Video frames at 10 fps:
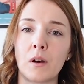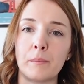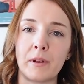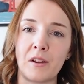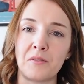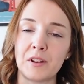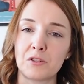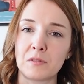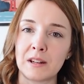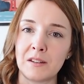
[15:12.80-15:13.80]
quite perfect
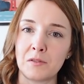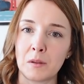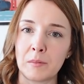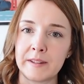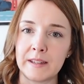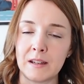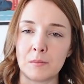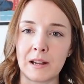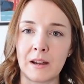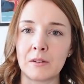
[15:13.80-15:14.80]
really for the patina
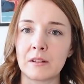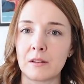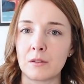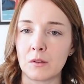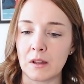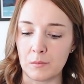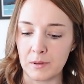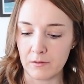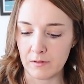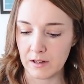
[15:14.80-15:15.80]
blouse, and I thought that would
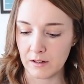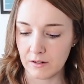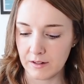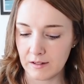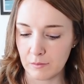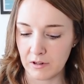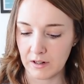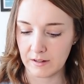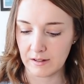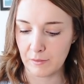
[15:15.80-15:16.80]
be a really nice spring
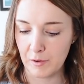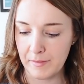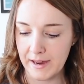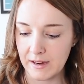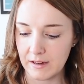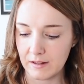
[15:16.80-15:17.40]
and summer make.